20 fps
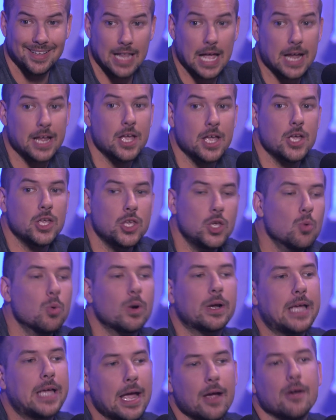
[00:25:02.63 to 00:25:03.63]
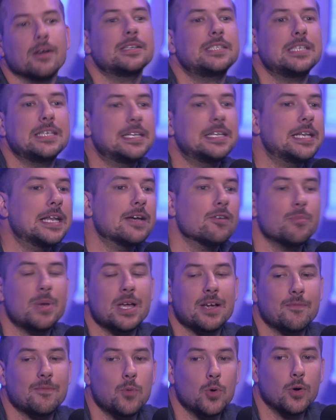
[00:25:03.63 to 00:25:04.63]
Like you were guaranteed to never
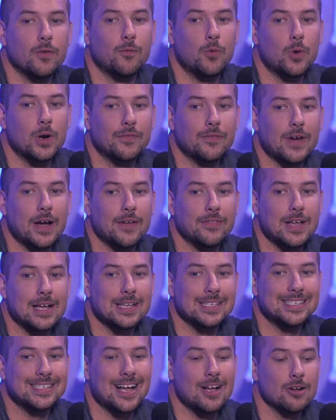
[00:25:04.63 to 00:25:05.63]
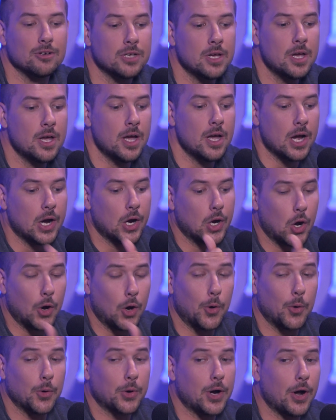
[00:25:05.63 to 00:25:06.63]
make more than forty-five thousand dollars
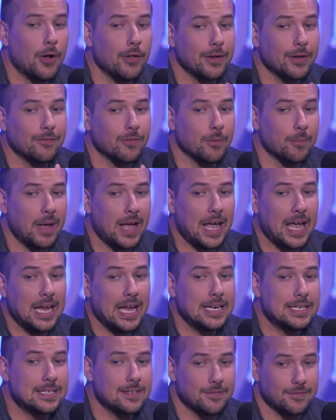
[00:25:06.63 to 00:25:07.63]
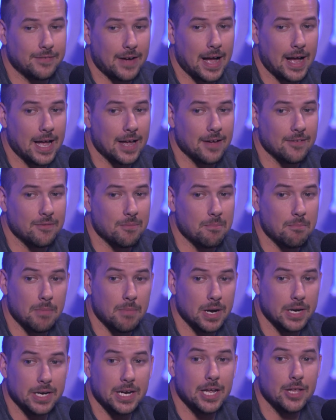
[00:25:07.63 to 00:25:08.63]
cold calling from eight to five
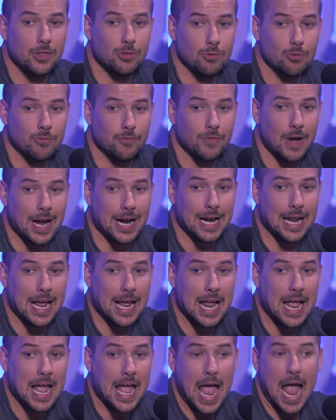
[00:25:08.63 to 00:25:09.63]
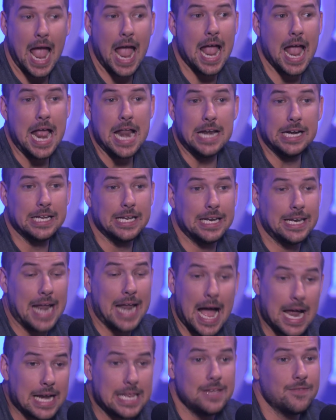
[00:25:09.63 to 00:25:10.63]
Monday through Friday. And
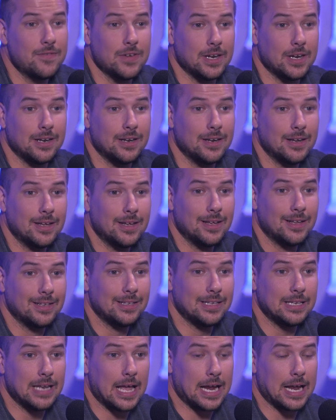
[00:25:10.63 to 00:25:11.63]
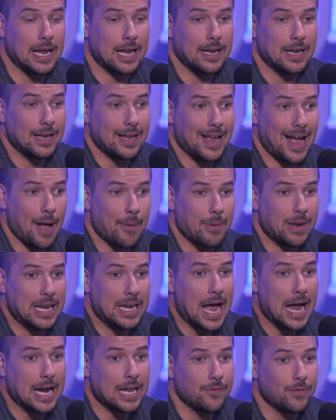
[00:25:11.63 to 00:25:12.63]
not even like, I
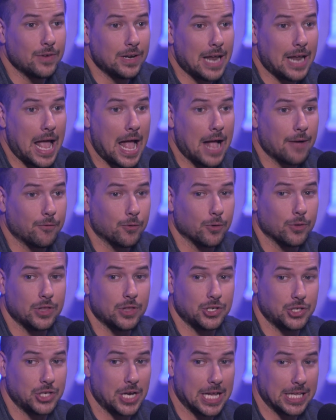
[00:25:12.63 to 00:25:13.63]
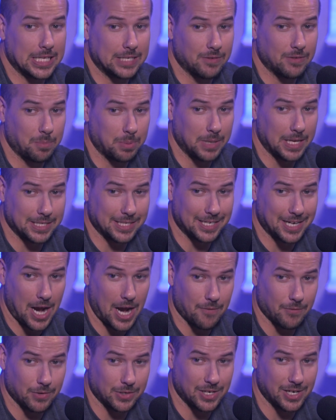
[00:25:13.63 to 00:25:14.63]
mean, not even ever the chance of a pleasant
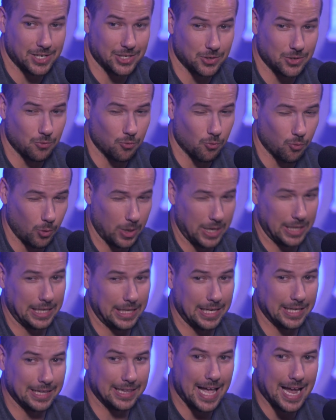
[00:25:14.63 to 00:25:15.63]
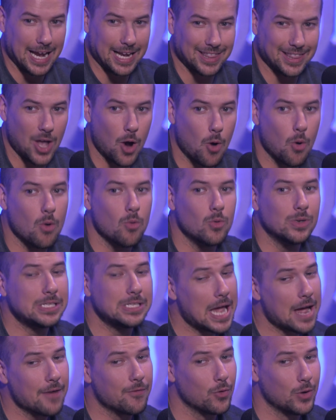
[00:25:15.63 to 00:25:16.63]
conversation. Really. Absolutely not. Like no one
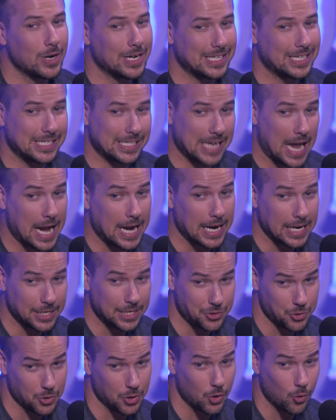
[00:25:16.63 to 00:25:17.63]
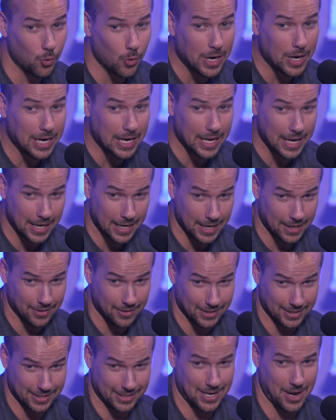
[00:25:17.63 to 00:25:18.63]
was ever excited to agree to any
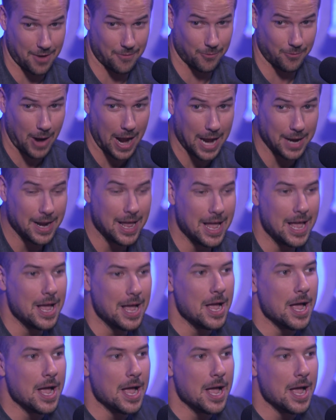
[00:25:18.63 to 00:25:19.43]
of this stuff. Right.